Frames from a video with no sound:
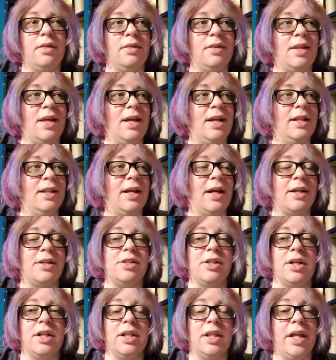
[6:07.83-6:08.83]
They like
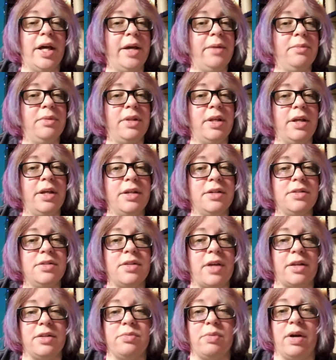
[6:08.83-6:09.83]
to climb things.
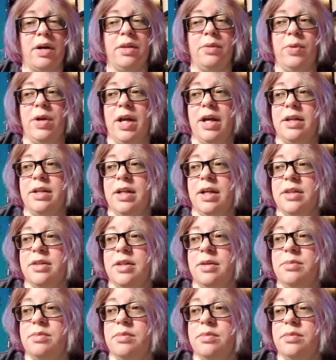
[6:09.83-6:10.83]
That's why we had to get
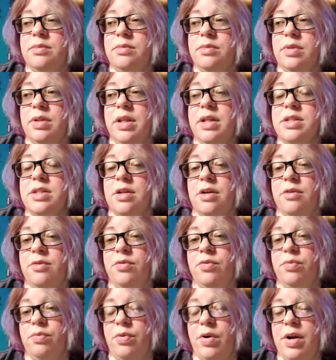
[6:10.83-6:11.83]
them, at least their
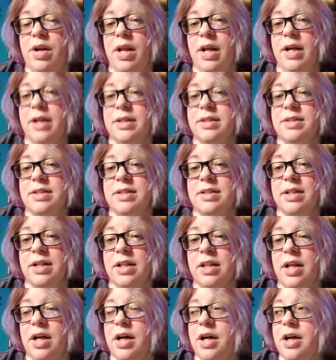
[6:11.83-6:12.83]
front hands,
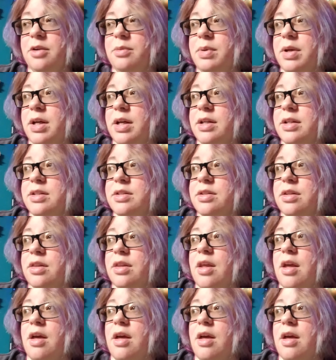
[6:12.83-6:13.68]
declawed, because